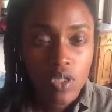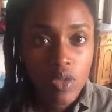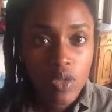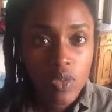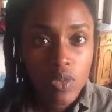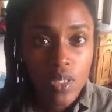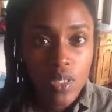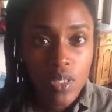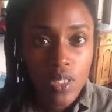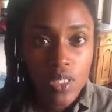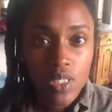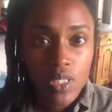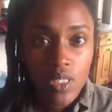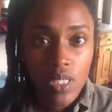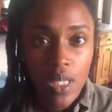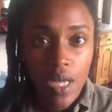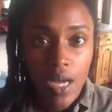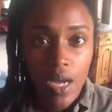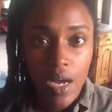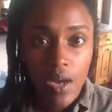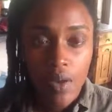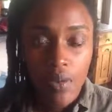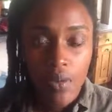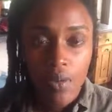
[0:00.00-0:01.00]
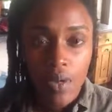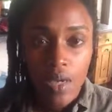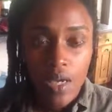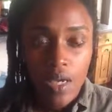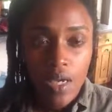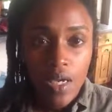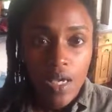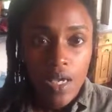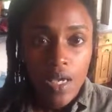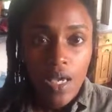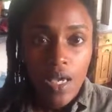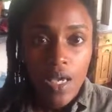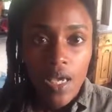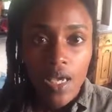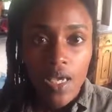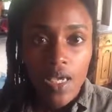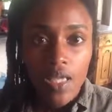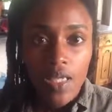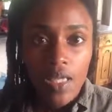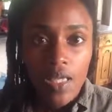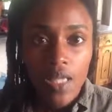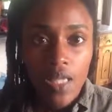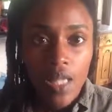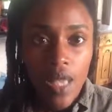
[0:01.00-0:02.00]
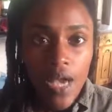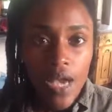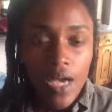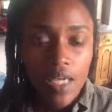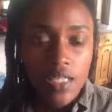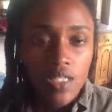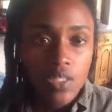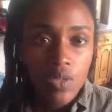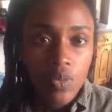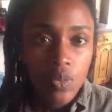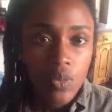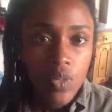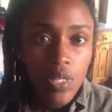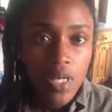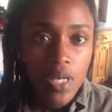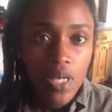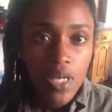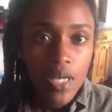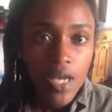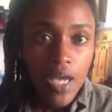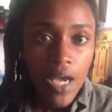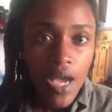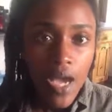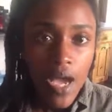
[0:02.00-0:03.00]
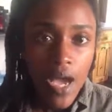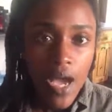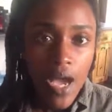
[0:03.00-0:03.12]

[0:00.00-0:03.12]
2 weeks now, and last week